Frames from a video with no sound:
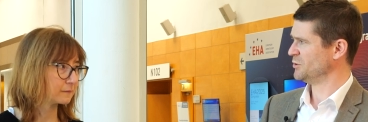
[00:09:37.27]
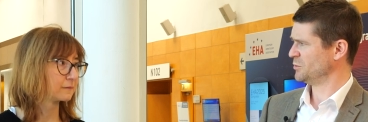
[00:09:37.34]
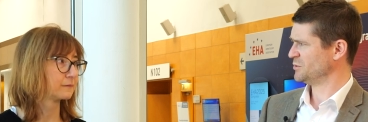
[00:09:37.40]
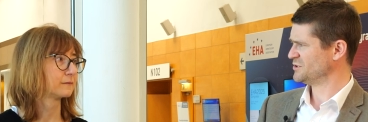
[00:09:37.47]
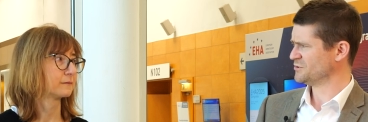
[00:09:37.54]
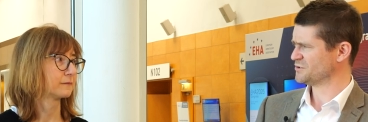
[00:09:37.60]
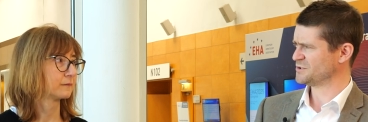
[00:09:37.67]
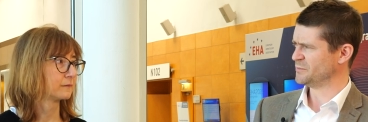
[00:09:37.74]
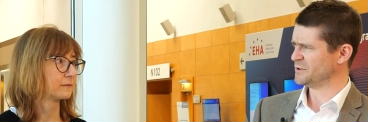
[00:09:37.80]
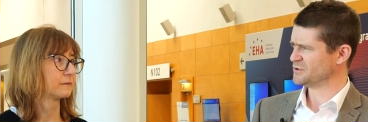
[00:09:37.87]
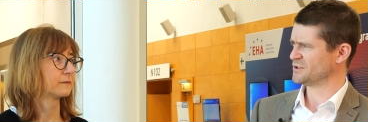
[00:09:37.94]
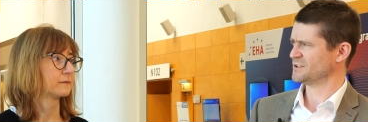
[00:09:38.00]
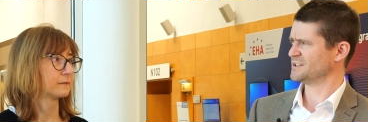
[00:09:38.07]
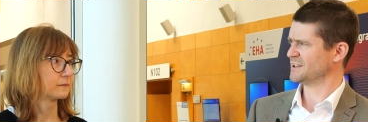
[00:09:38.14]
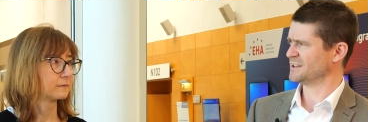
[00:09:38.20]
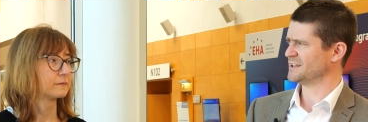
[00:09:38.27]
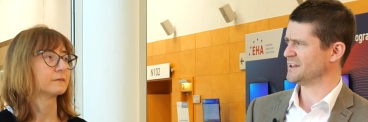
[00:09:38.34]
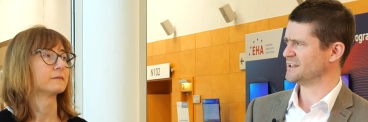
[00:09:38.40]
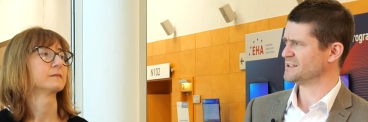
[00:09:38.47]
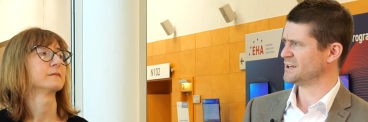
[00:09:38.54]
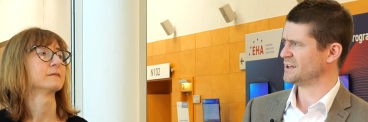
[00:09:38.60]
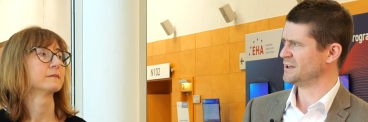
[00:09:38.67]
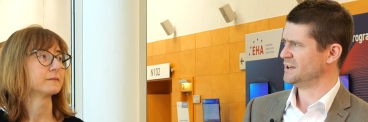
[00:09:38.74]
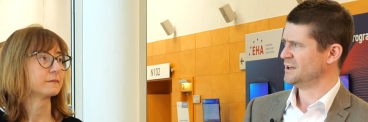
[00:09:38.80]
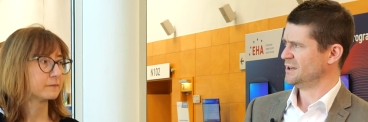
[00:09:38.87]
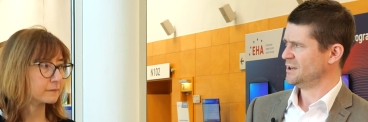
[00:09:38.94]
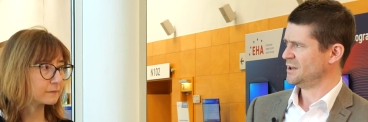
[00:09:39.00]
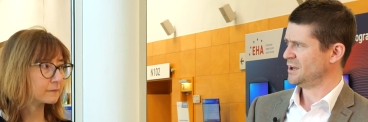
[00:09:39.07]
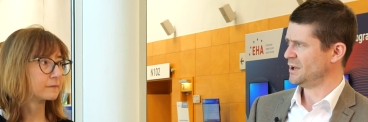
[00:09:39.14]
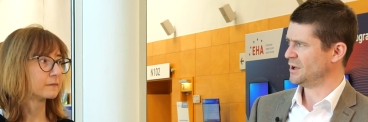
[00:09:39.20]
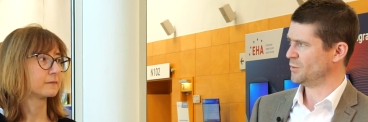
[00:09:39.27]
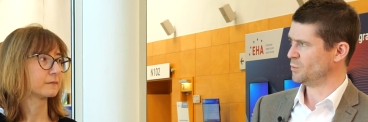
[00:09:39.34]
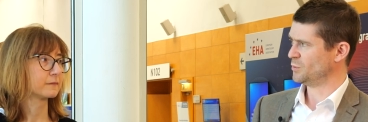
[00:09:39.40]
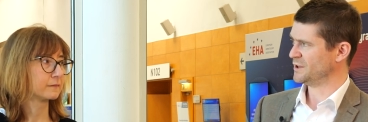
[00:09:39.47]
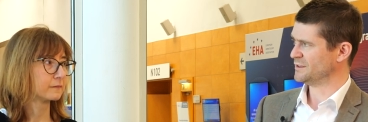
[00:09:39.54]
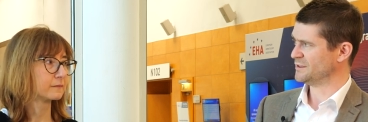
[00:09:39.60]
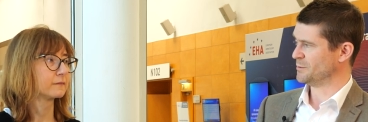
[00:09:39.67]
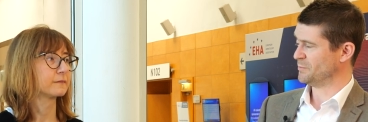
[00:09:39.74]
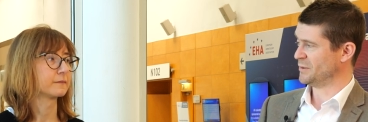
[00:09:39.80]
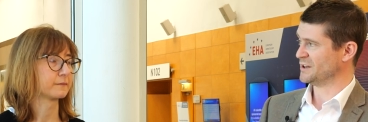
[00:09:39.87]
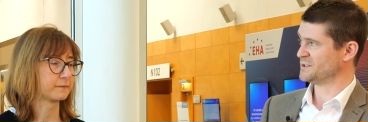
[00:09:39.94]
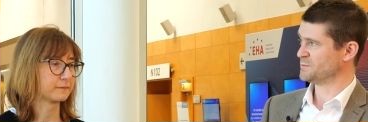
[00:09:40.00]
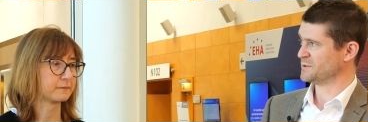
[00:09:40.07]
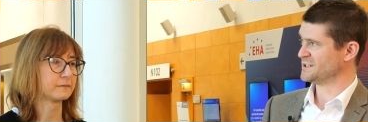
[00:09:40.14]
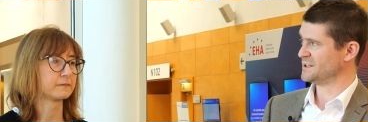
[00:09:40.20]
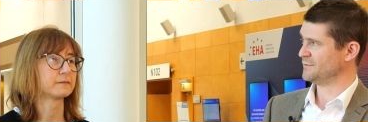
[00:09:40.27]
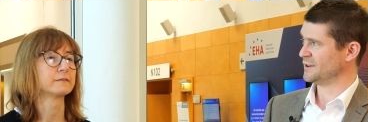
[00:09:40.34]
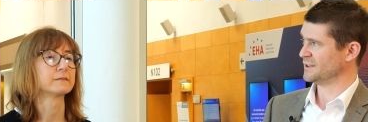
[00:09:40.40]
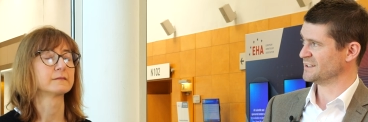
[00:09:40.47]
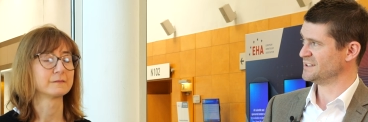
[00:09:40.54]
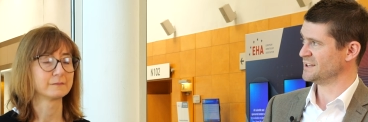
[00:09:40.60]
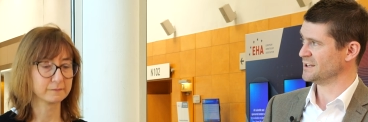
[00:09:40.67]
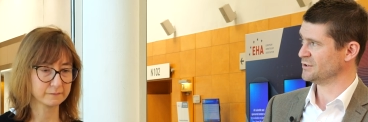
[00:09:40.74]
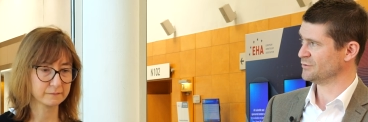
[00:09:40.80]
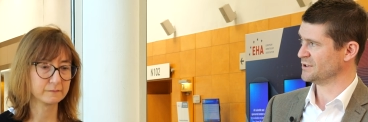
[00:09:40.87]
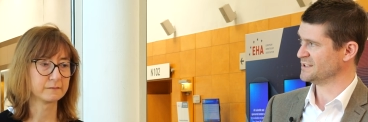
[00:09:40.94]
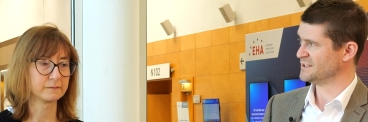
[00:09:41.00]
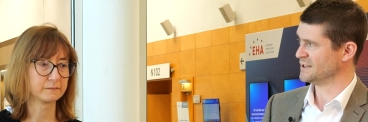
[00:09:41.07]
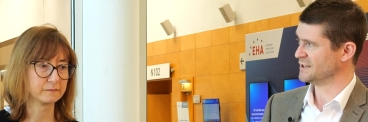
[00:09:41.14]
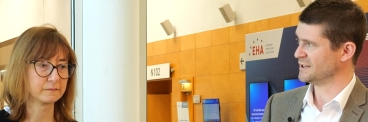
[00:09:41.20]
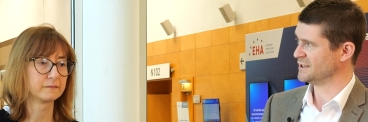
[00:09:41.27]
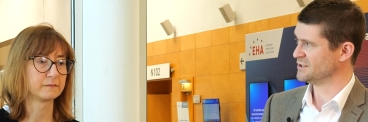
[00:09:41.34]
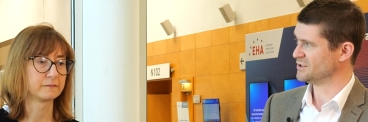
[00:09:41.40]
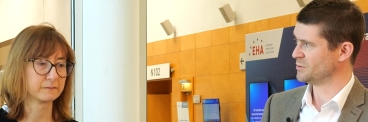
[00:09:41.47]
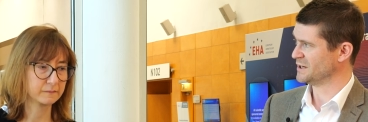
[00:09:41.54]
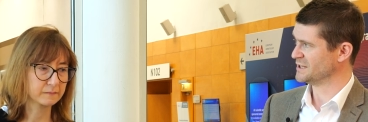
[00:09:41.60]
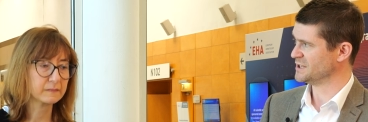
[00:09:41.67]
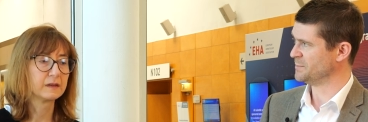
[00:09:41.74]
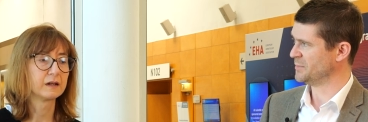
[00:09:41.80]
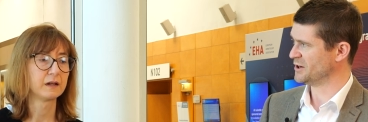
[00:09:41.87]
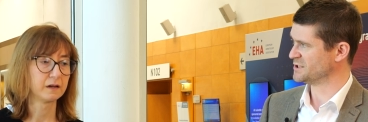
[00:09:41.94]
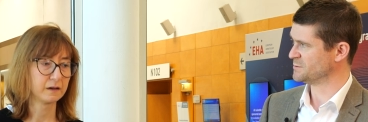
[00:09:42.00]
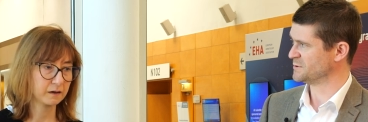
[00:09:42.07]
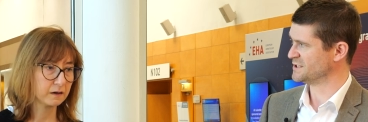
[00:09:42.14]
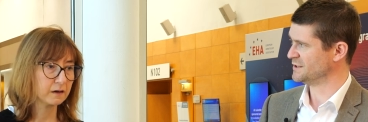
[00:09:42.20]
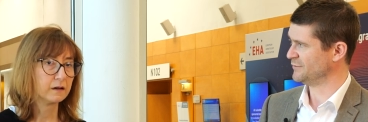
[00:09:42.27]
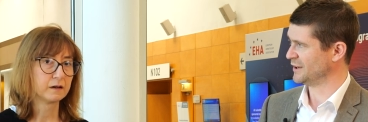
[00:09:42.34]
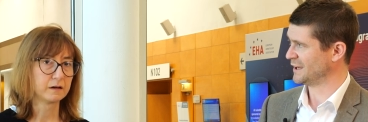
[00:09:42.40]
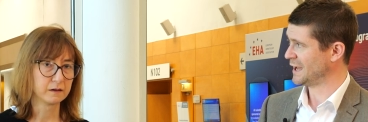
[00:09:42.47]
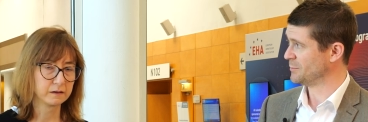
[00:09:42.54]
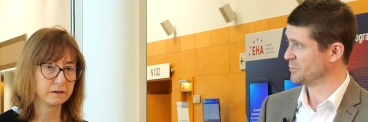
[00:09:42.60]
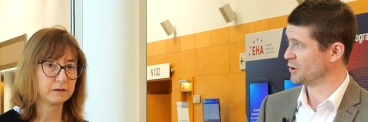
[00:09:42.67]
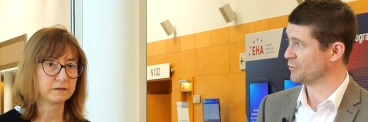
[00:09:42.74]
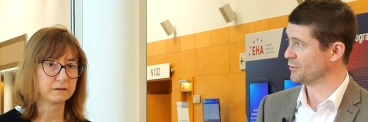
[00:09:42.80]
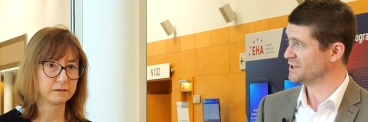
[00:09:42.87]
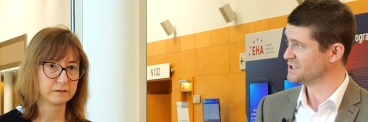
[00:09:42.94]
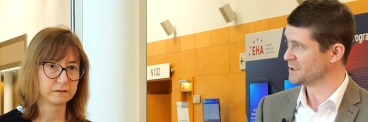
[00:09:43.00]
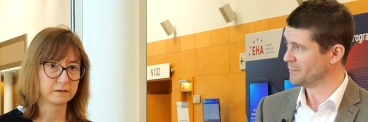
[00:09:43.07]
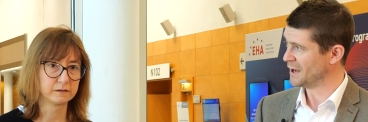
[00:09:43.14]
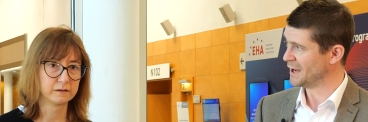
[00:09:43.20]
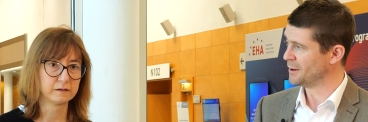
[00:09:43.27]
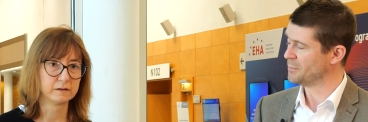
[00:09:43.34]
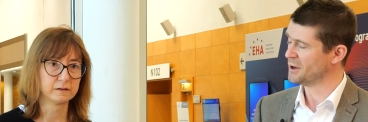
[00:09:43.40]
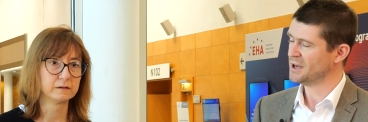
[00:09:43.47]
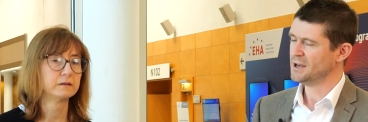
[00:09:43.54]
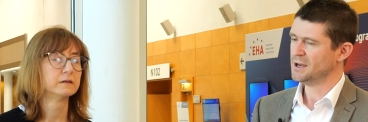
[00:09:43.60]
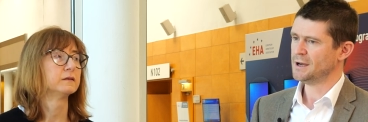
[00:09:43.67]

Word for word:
Speaker 1: But we saw some interesting data uh, with the bispecific, the CD3, CD20 bispecific epcoritamab,